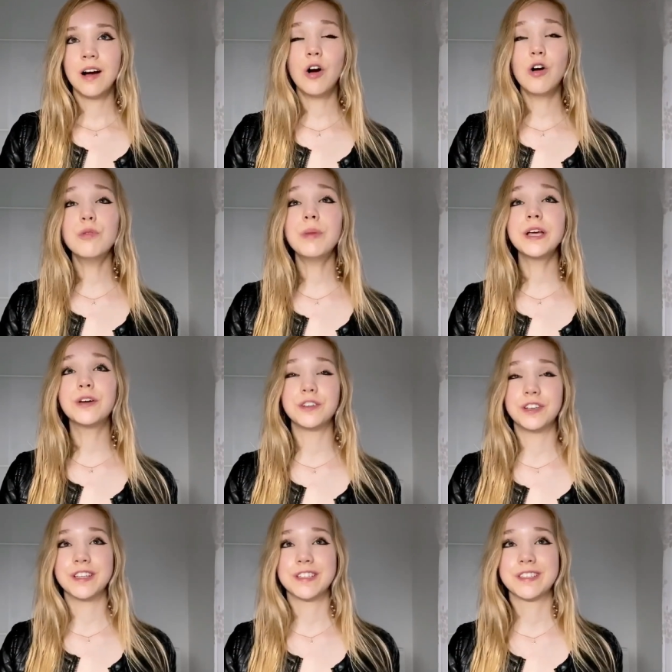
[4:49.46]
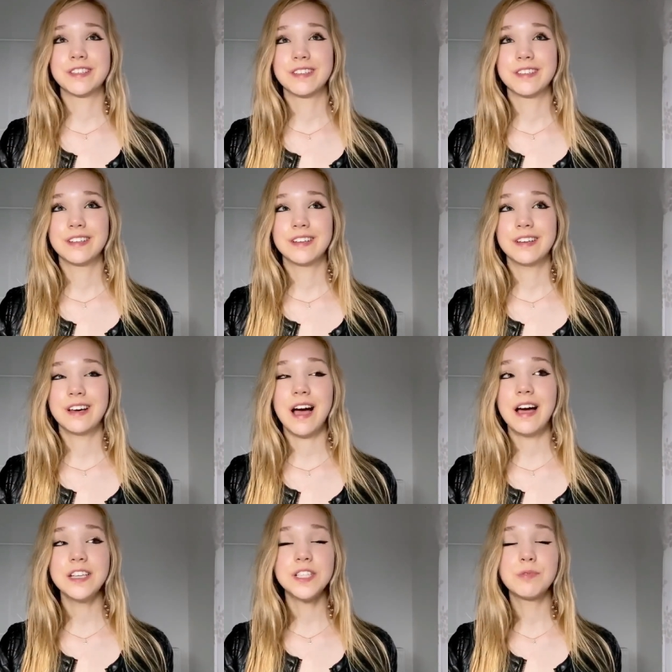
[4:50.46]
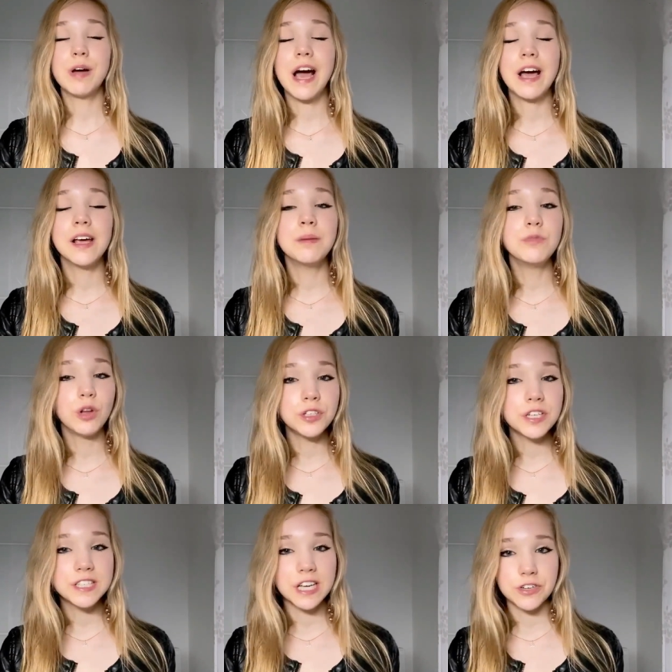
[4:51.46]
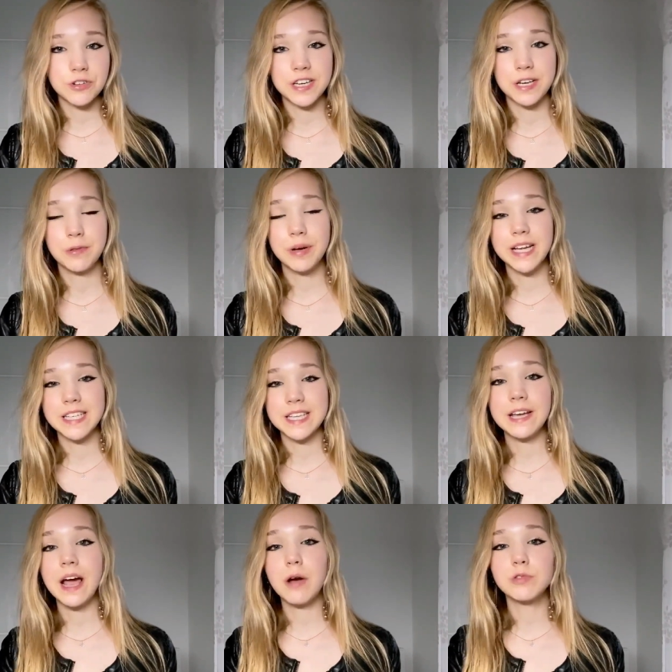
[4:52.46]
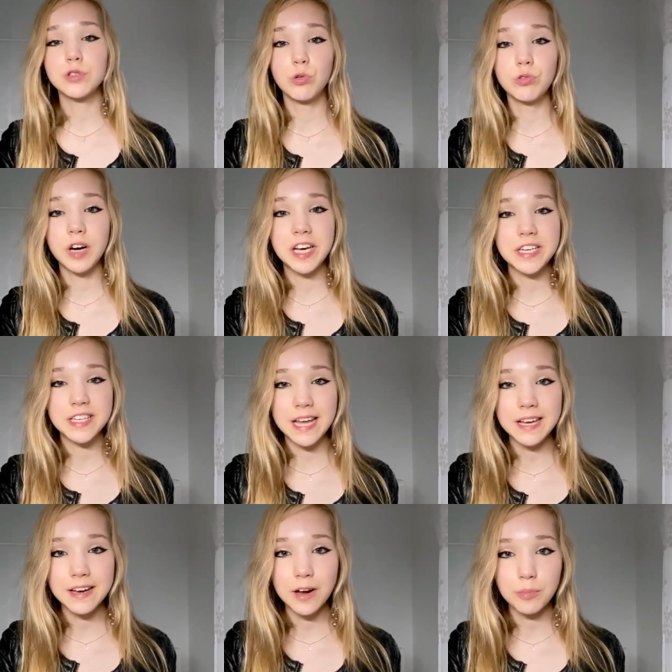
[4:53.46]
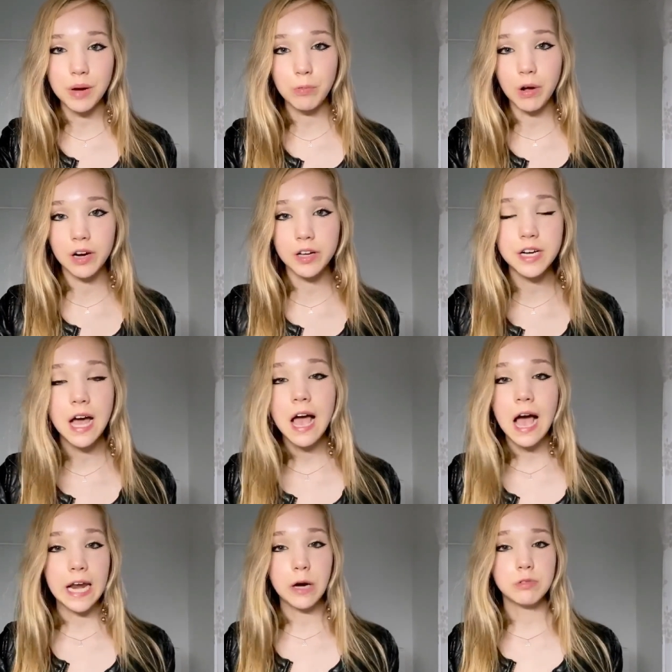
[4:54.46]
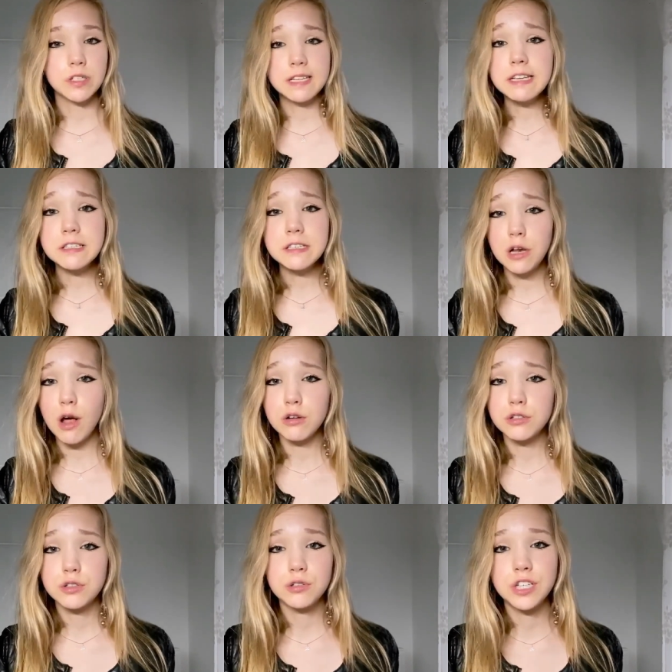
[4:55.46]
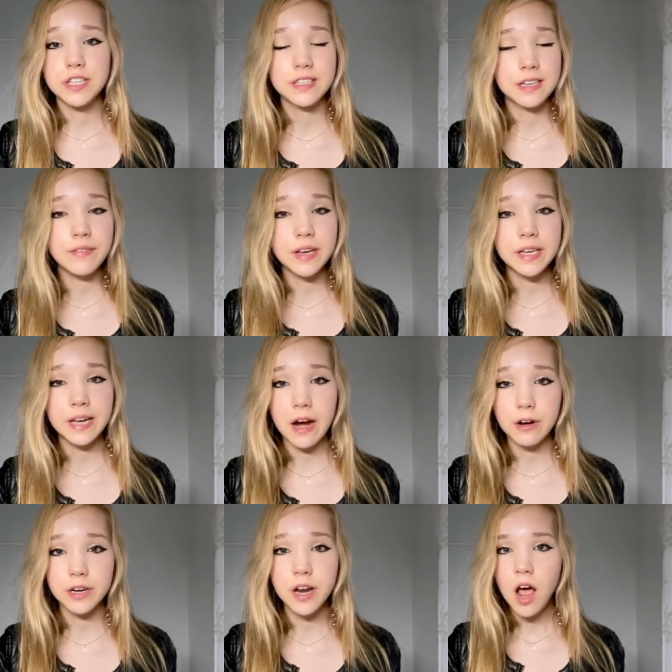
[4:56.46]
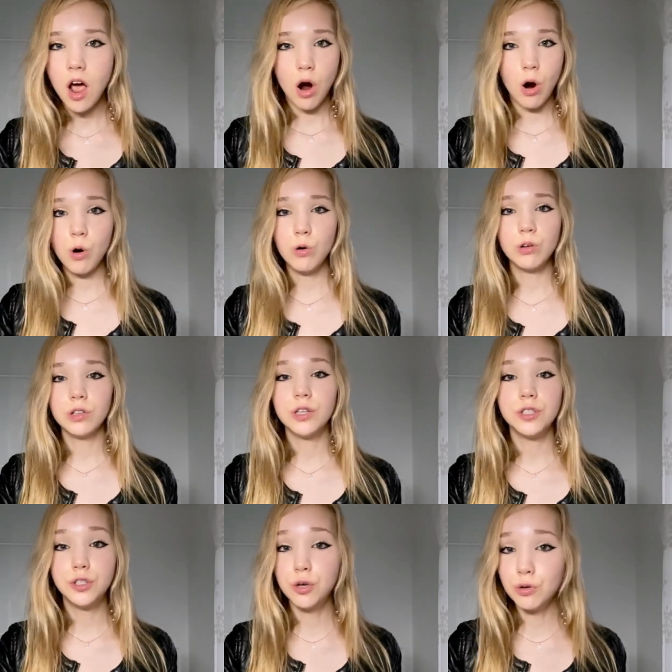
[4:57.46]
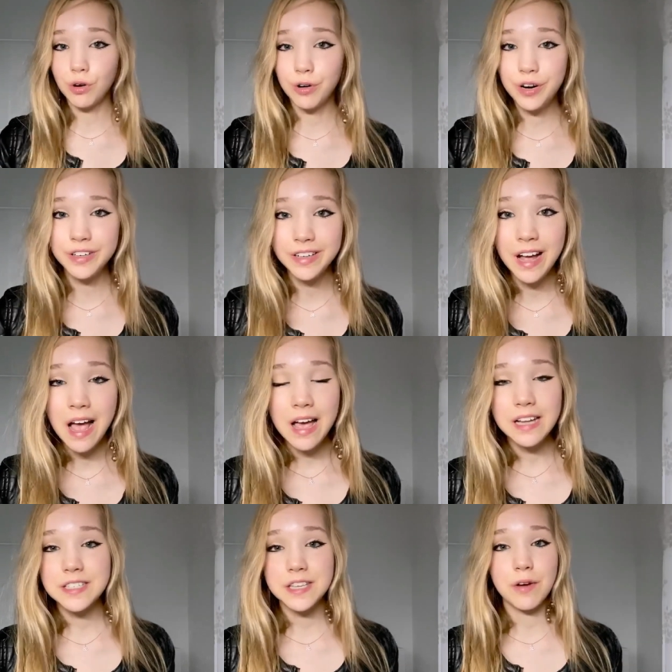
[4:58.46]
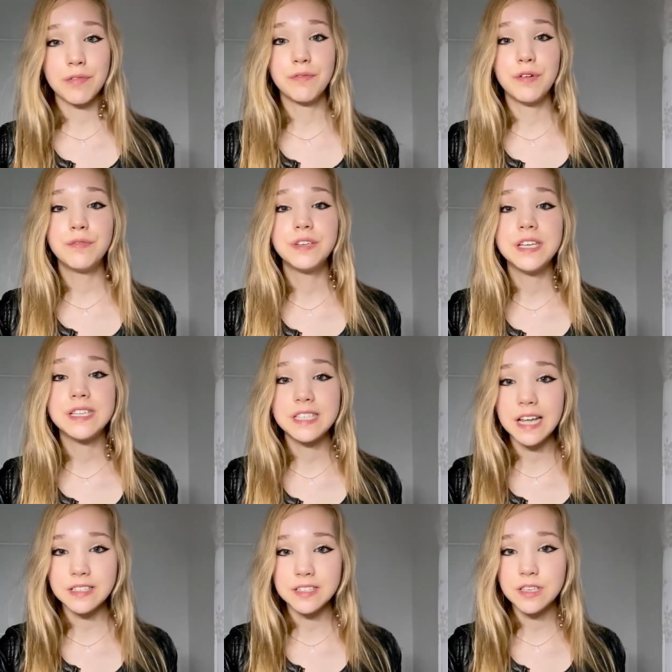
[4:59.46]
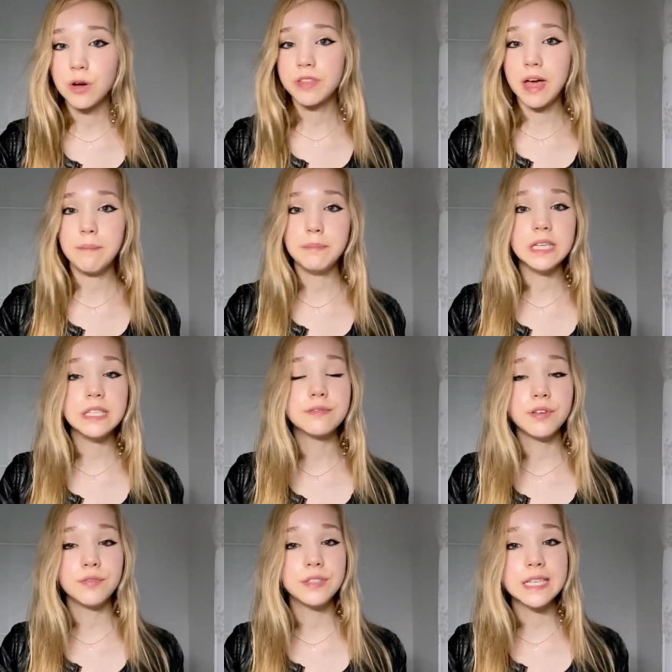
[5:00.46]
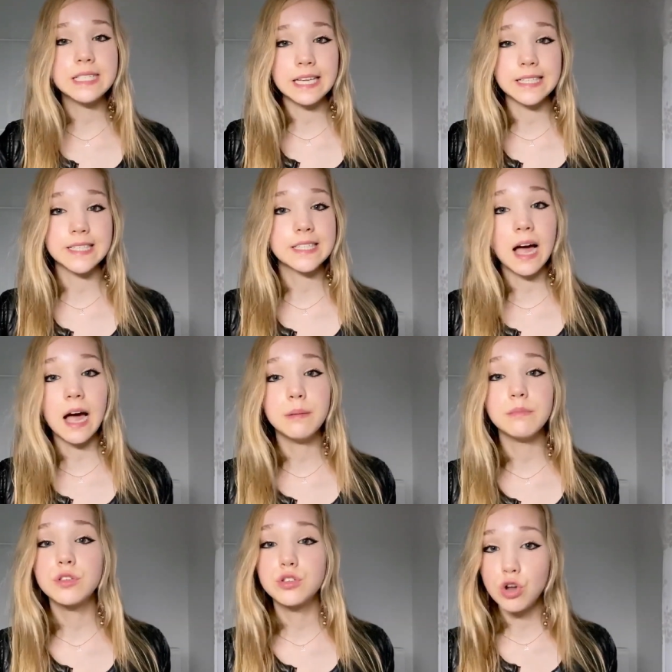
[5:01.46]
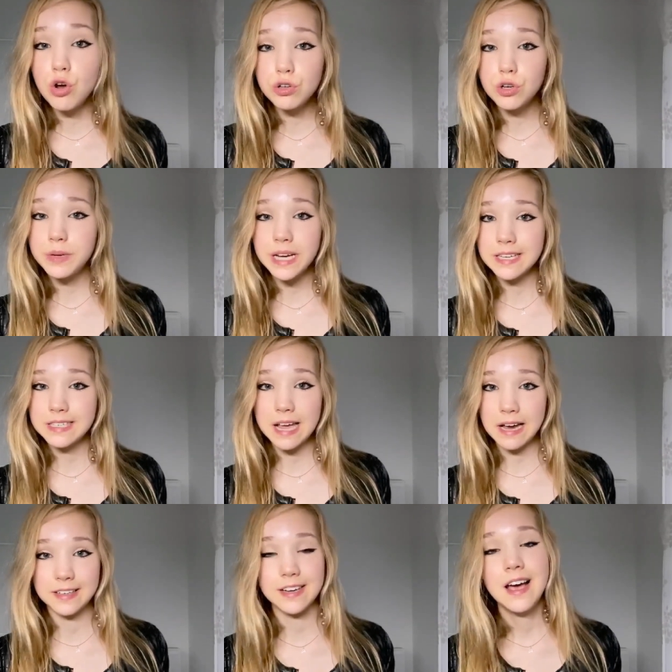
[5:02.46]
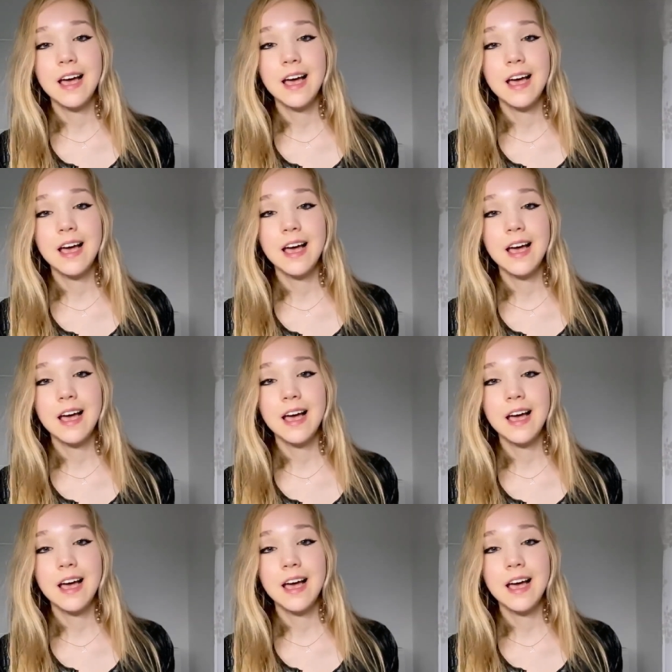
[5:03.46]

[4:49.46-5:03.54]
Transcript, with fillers: Oh my goodness. I swear I am not exaggerating when I say I was already taking out my wallet and I was this close to just giving Karen a whole euro instead of the fifty cents. So that means fifty cents times two to be exact.